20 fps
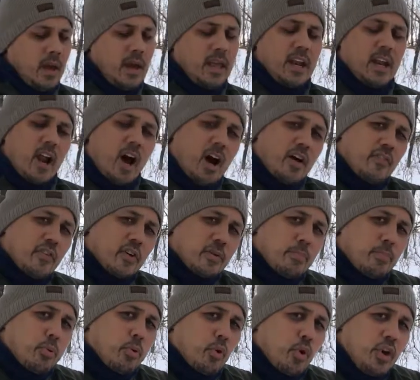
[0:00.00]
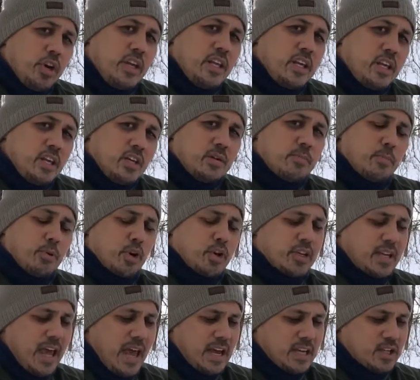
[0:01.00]
And it offered pretty good
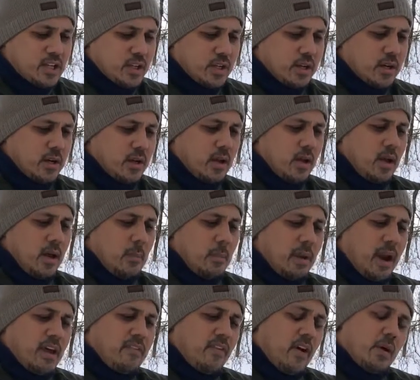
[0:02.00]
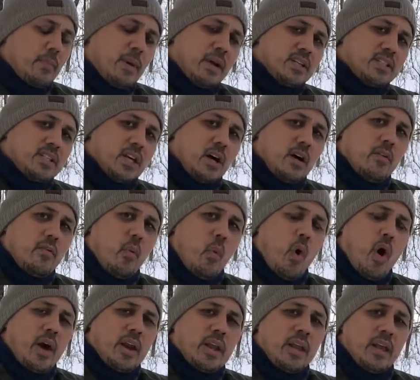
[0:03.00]
protection, but I found myself
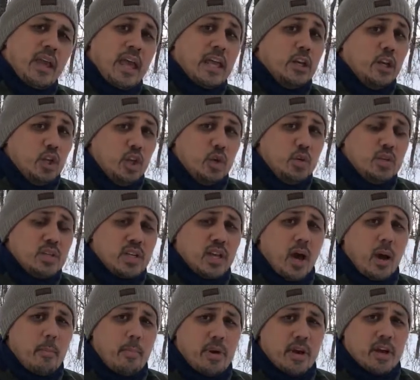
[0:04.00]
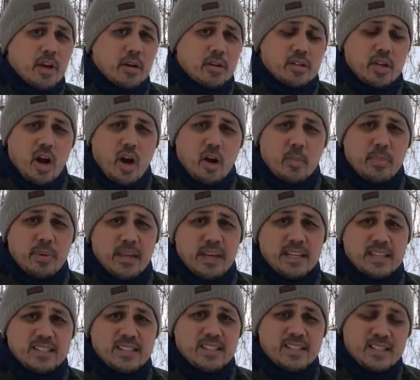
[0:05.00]
wanting and using a bigger tarp
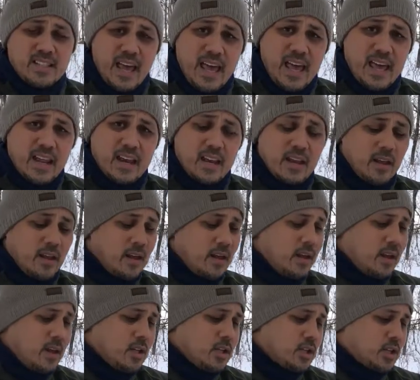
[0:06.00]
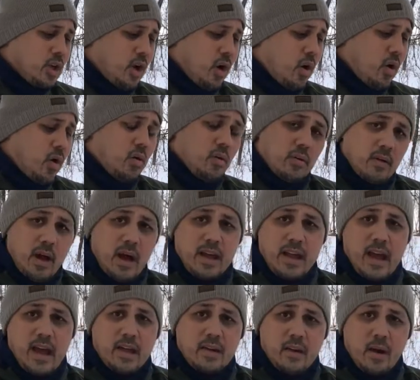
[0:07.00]
instead. So
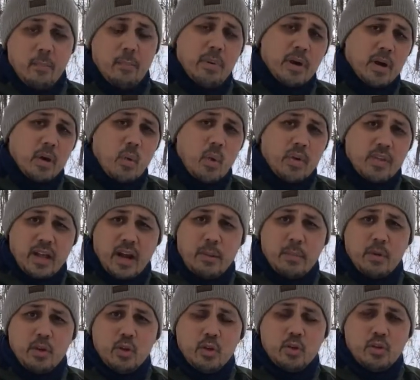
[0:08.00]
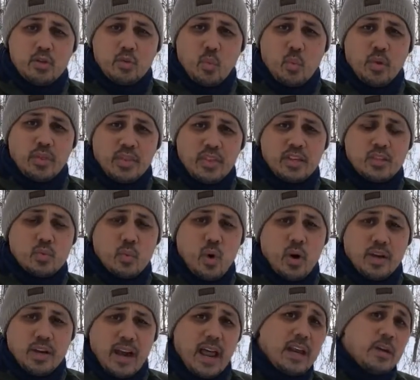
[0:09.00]
I got a bigger one that I'm gonna use with this
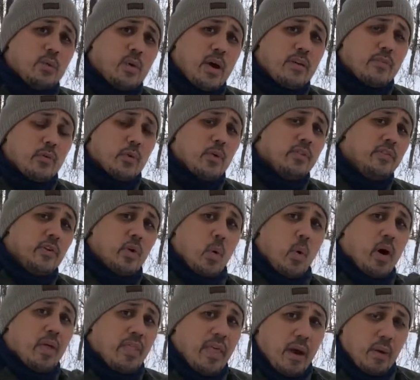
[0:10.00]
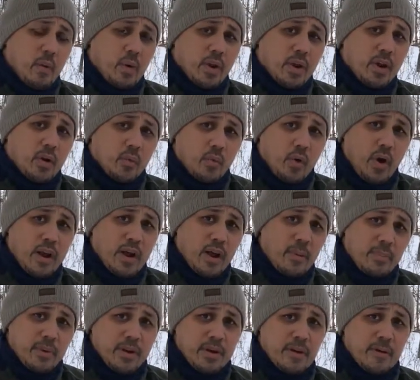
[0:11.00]
one, and I do have a review on that one right
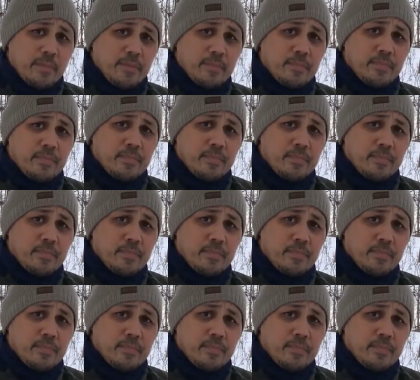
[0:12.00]
up here.